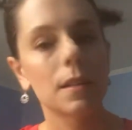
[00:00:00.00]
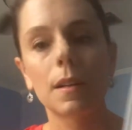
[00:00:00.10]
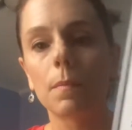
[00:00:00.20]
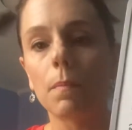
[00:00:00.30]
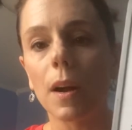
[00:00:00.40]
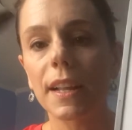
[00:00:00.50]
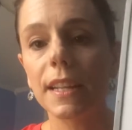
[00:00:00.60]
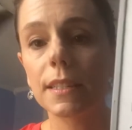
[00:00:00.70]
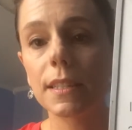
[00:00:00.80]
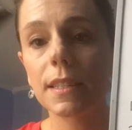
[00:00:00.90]

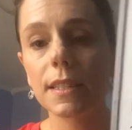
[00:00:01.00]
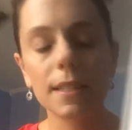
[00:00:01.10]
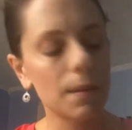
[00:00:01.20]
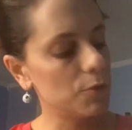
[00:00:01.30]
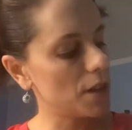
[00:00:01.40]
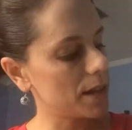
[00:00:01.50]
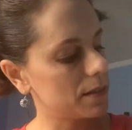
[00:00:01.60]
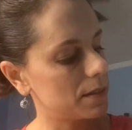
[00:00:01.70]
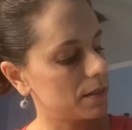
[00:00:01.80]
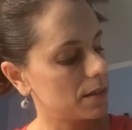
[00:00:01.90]
Monkeys is the
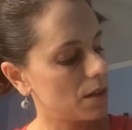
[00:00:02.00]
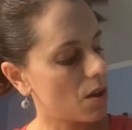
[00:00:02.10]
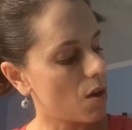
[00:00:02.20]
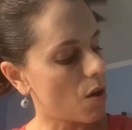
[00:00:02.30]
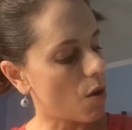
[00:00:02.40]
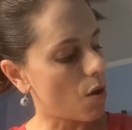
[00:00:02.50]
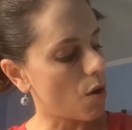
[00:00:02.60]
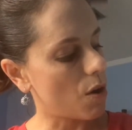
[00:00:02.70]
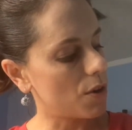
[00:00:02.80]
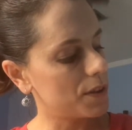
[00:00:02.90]
subject.
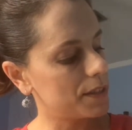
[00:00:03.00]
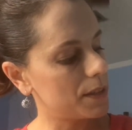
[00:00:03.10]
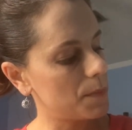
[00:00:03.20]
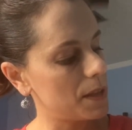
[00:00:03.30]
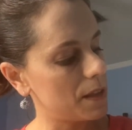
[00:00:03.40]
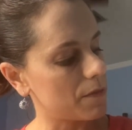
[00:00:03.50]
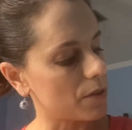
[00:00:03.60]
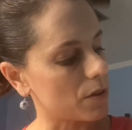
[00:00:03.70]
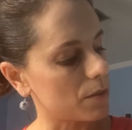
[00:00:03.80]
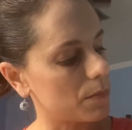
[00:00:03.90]
Are is the being
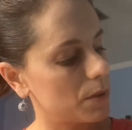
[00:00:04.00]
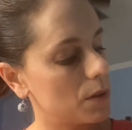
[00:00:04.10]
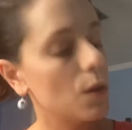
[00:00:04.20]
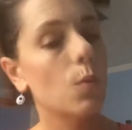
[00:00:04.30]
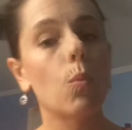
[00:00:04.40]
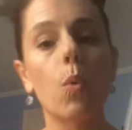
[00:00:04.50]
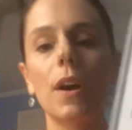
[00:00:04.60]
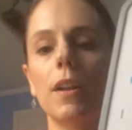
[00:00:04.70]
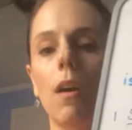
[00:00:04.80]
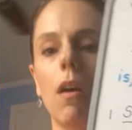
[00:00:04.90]
verb. What
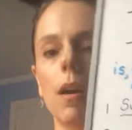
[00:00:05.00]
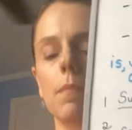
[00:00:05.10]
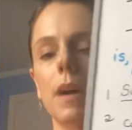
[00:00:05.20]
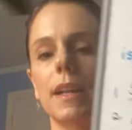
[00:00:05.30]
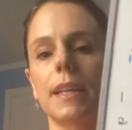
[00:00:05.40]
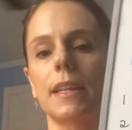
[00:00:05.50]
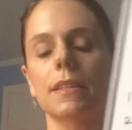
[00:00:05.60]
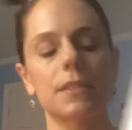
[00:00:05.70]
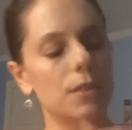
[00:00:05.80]
are monkeys?